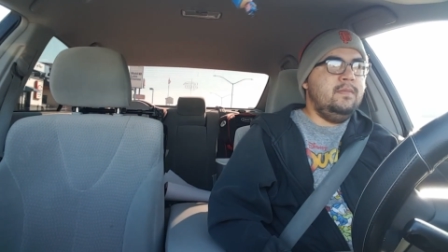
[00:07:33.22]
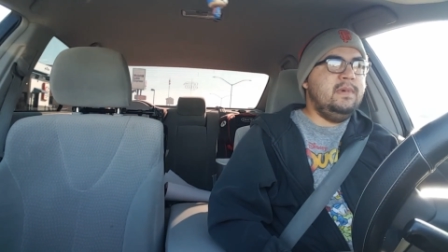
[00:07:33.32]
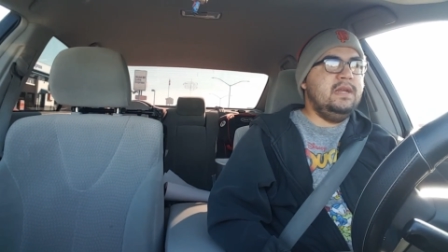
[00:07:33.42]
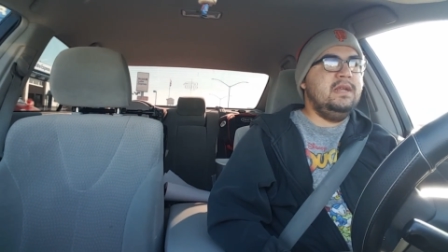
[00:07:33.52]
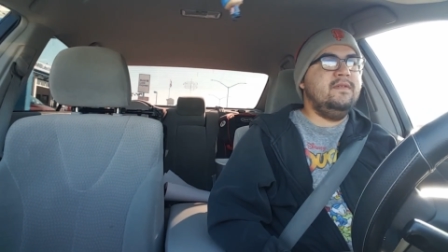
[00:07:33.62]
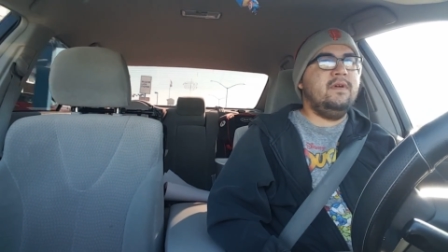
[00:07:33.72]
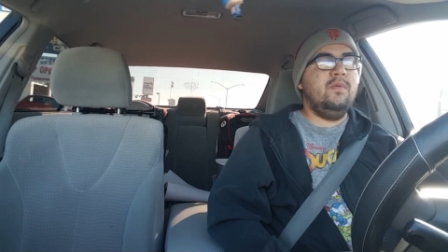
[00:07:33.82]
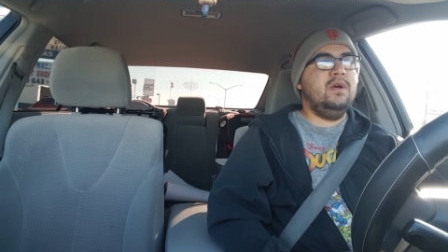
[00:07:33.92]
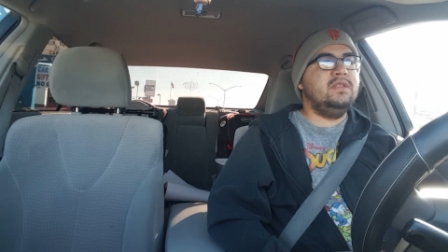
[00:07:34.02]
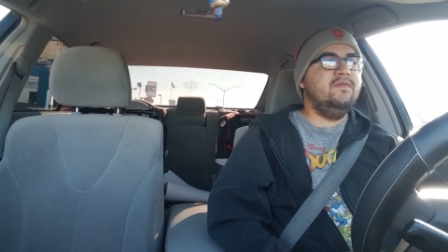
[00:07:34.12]
Meaning, if I
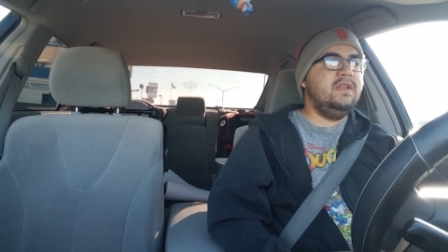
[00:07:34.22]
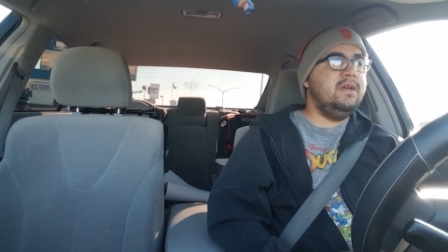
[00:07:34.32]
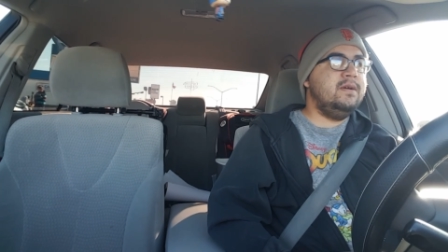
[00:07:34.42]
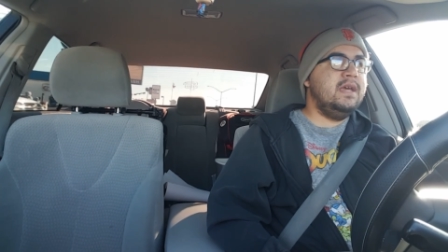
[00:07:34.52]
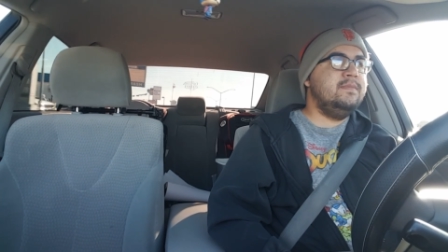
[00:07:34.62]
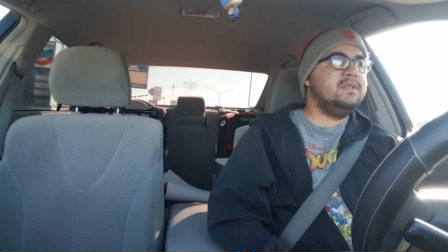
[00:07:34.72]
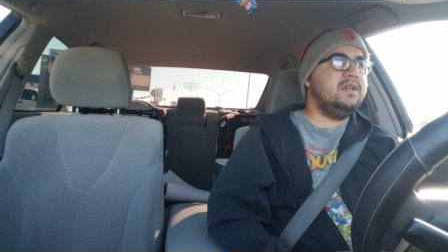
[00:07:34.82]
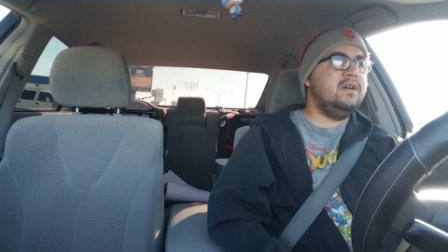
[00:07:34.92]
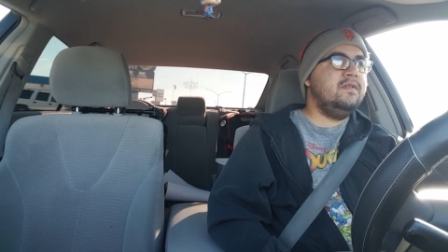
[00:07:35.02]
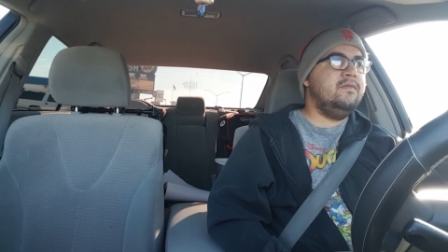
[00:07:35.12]
want the video game
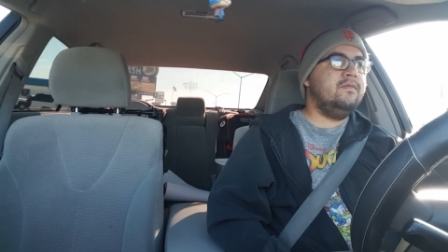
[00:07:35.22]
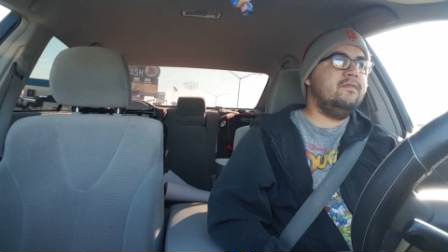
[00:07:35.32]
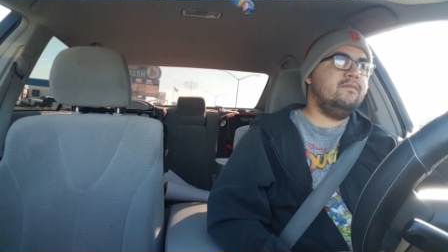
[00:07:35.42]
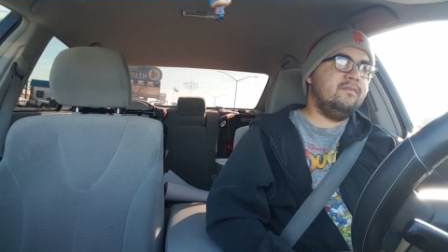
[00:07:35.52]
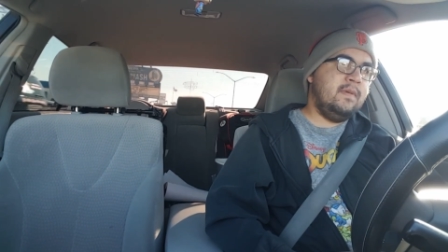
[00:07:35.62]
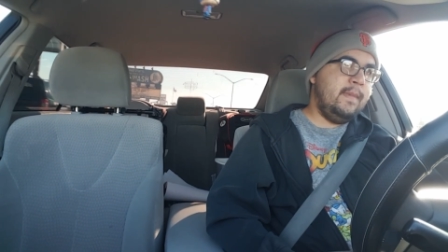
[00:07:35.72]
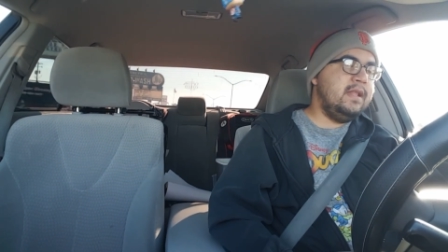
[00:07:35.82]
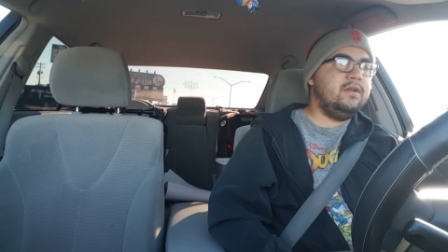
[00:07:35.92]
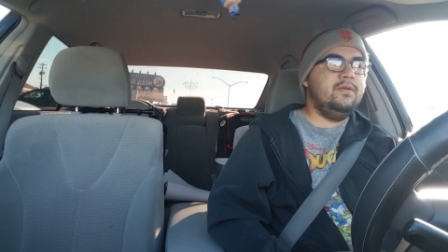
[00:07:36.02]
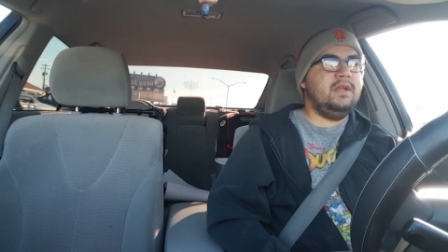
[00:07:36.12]
stuff, I
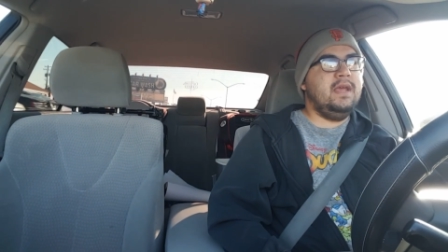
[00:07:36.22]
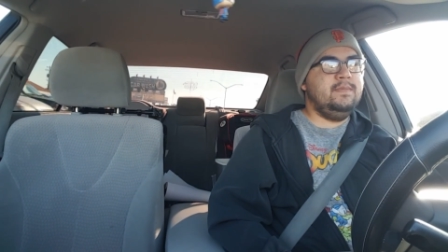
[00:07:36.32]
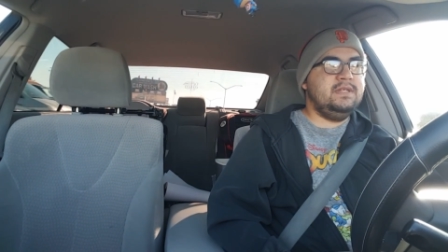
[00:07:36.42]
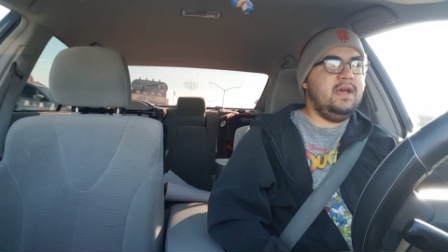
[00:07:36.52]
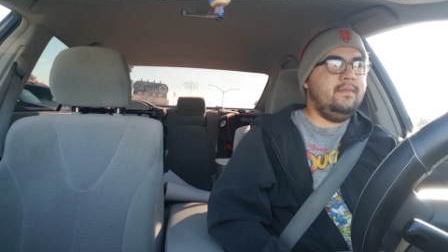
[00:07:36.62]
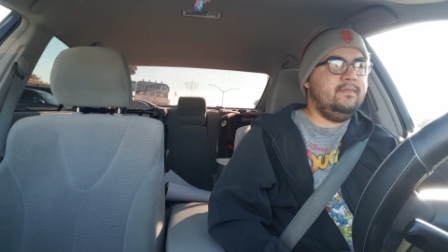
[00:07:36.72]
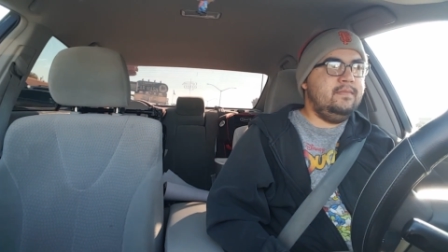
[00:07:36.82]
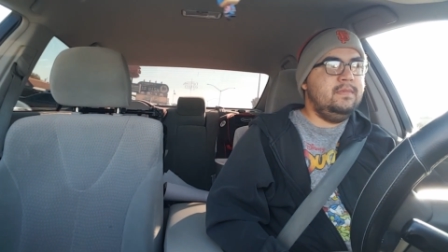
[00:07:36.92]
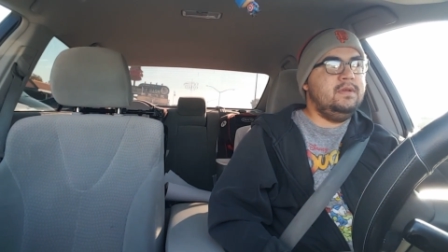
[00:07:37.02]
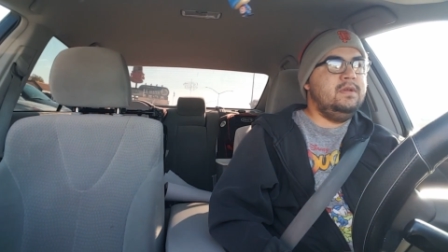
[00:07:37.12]
have to go to GameStop.
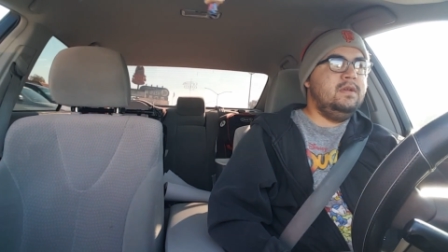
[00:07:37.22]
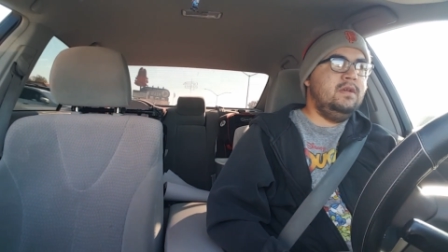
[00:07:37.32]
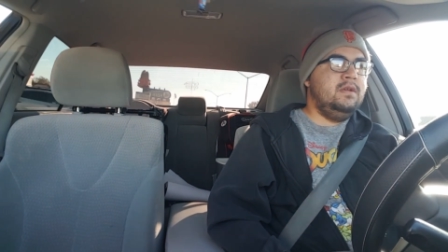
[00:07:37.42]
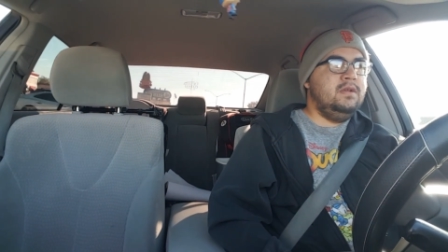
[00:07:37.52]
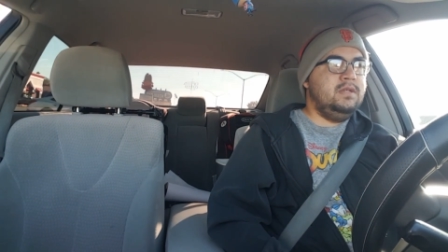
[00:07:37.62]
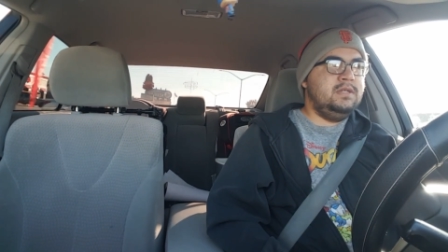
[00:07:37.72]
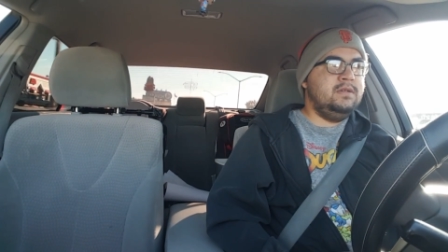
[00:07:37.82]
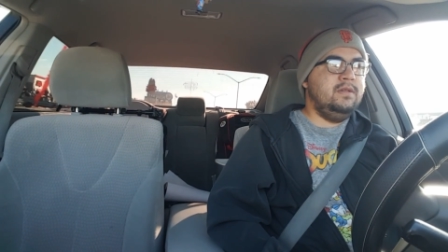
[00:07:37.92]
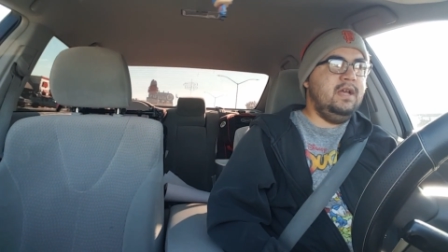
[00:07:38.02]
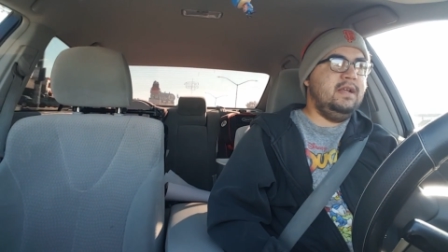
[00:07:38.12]

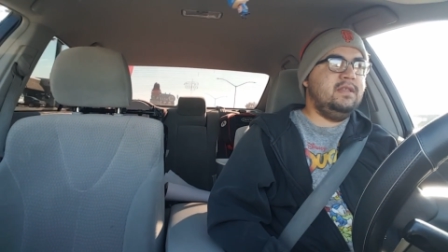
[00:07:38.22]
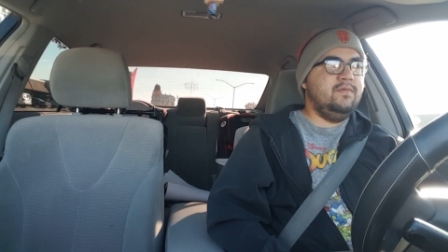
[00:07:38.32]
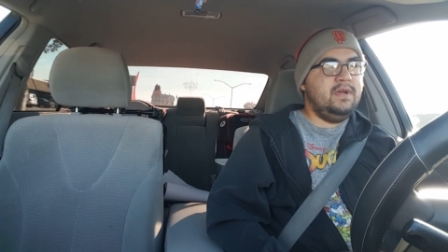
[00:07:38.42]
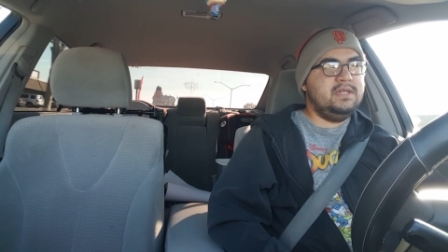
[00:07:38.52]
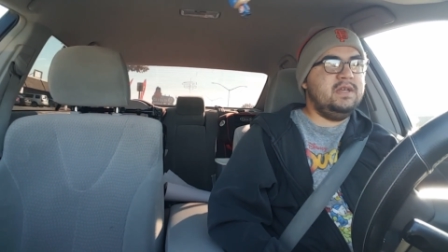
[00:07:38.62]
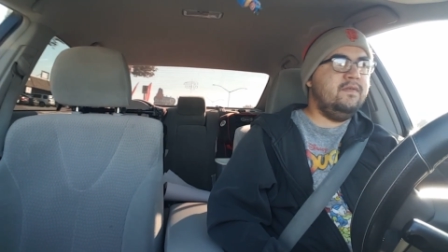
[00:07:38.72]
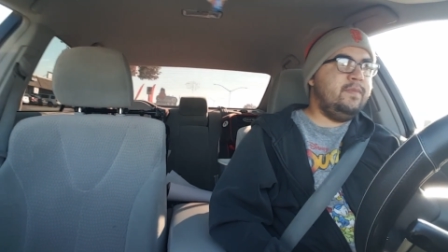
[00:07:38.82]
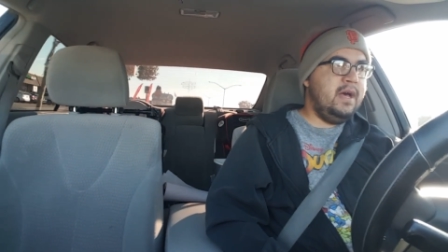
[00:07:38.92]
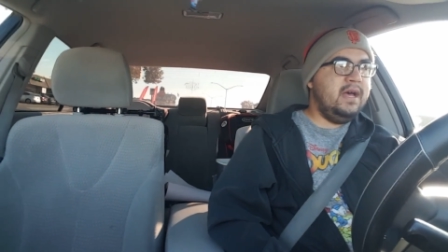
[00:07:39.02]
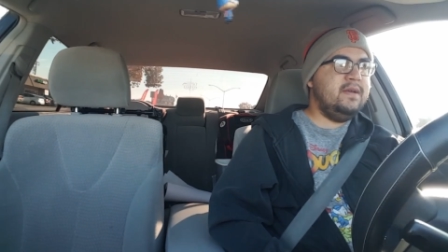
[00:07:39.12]
So, like the Resident Evil
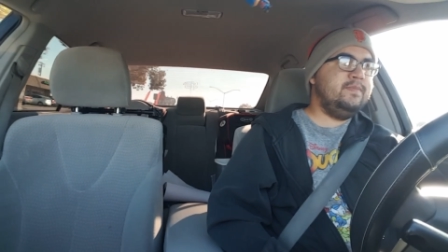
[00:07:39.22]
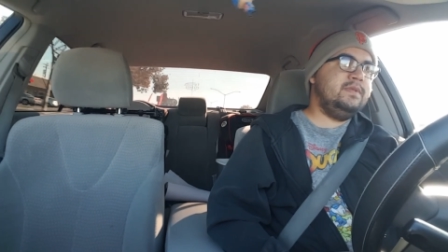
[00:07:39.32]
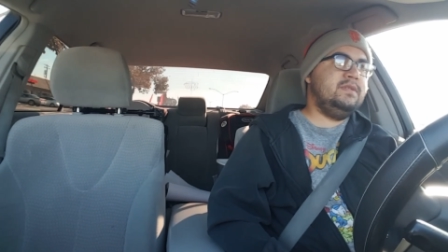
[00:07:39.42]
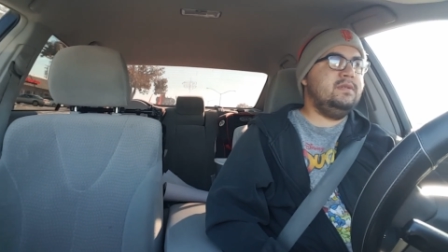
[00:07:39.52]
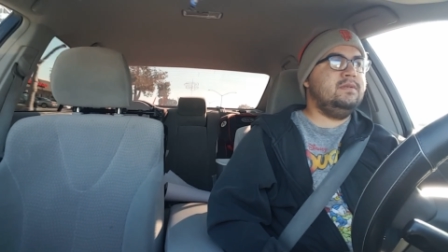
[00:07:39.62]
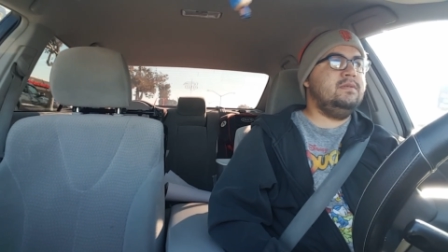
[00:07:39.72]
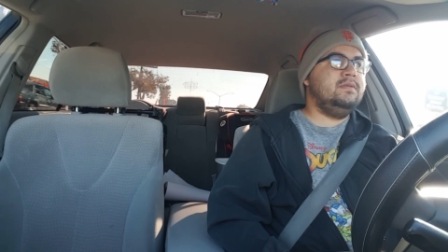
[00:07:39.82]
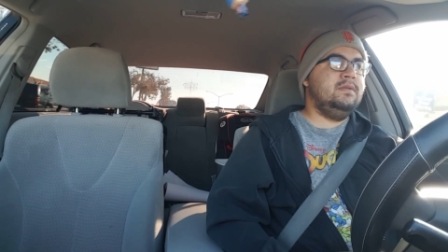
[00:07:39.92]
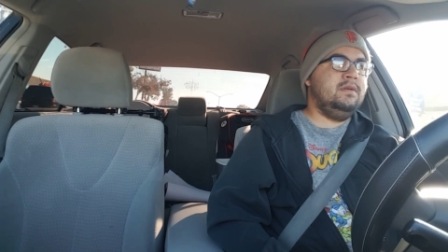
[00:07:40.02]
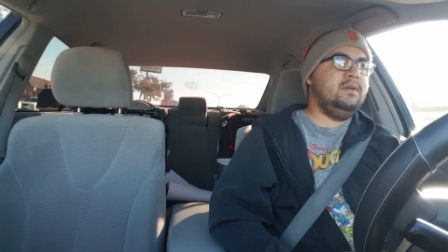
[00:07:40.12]
pops,
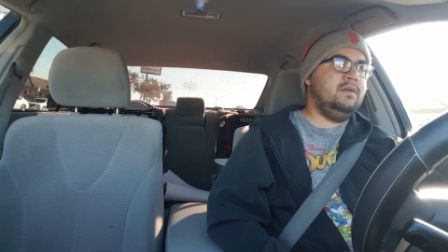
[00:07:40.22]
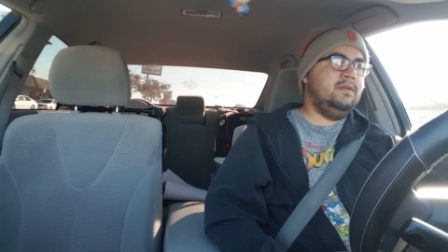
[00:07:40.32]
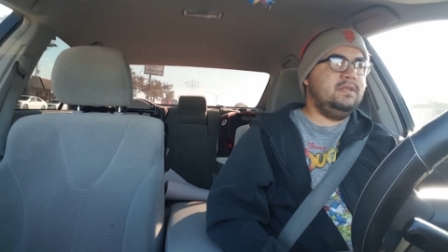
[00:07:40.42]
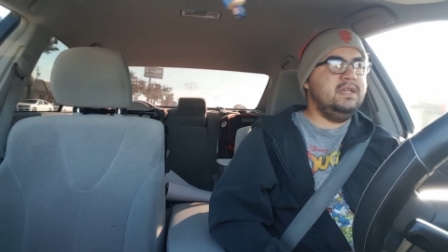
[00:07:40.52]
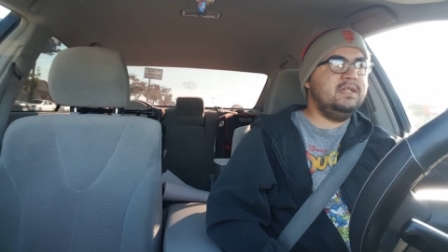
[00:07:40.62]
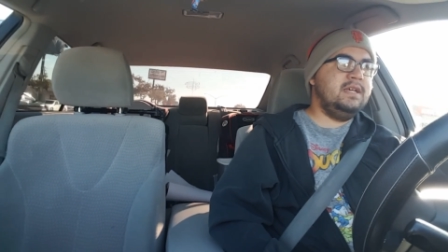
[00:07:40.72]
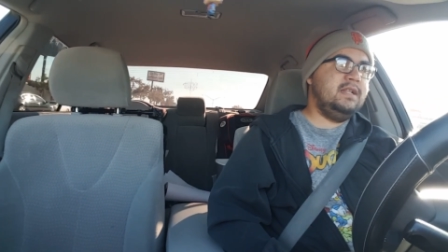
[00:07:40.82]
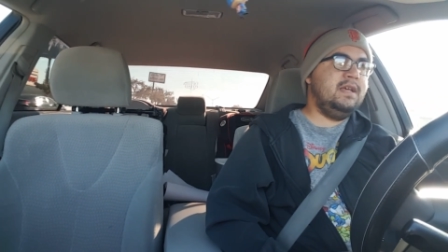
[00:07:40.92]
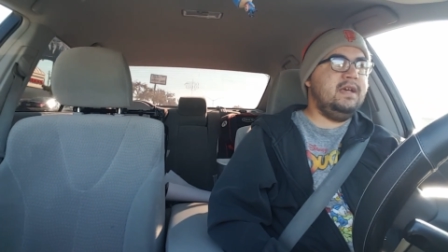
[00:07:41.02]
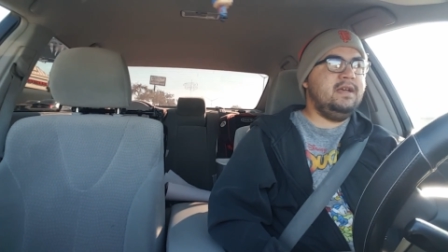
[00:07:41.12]
uh, things
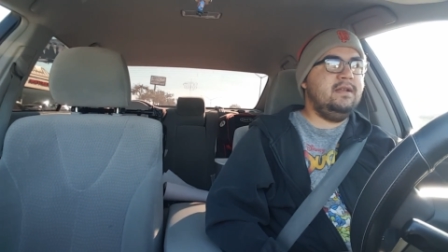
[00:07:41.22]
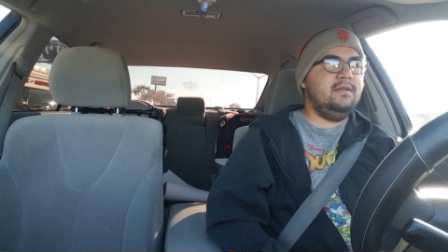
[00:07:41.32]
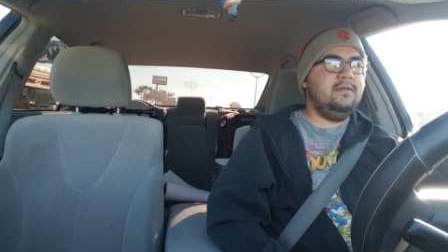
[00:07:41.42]
like that,